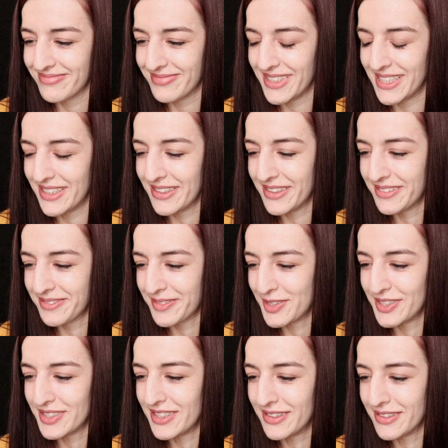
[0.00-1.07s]
I don't know, I
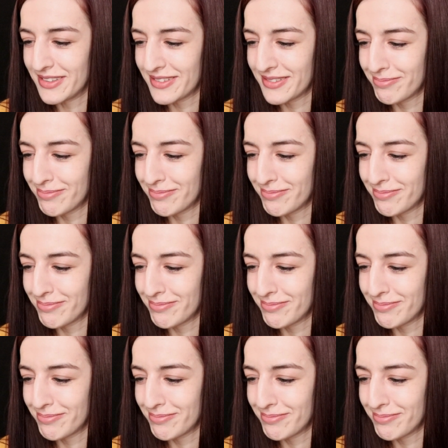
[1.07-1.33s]
just didn't.